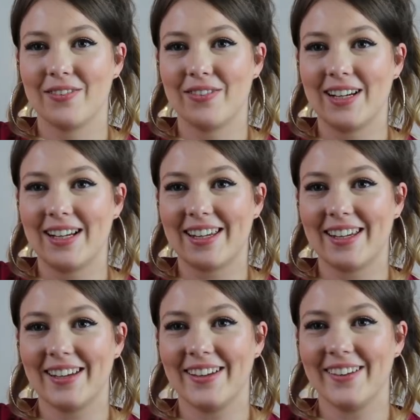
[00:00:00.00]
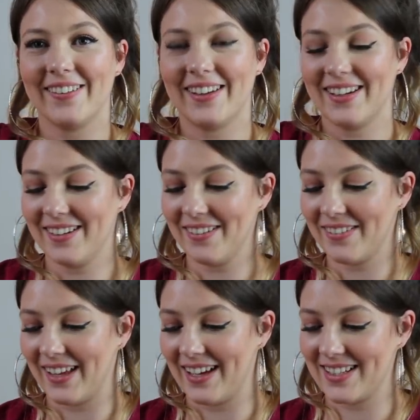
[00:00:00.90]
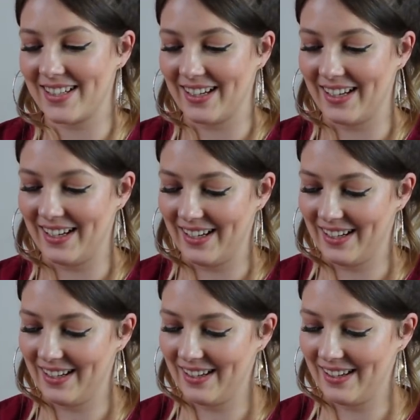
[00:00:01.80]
Really cute. I love that, actually.